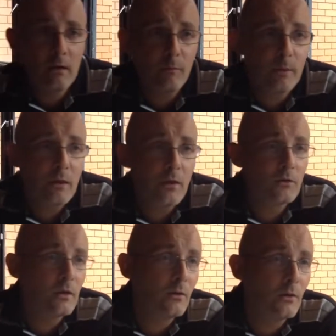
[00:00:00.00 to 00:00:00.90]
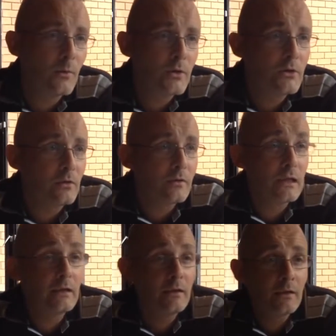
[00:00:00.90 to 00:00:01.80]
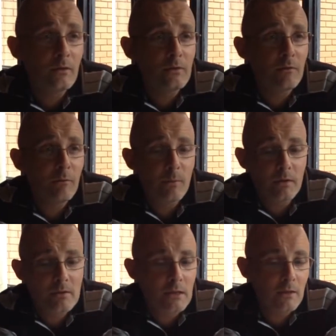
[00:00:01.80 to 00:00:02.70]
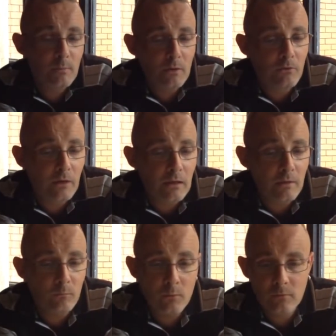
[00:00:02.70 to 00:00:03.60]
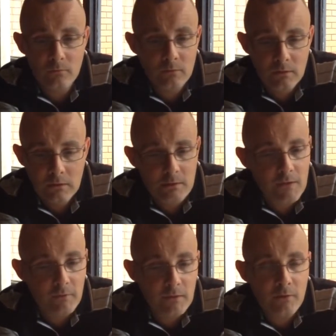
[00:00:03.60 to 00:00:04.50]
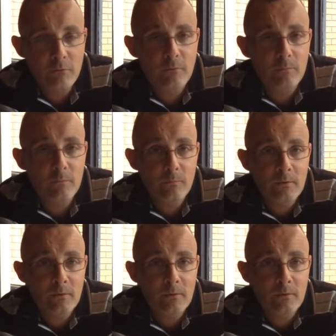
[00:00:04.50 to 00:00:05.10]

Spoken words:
I've been asked a lot of questions lately because everyone sees me drinking something different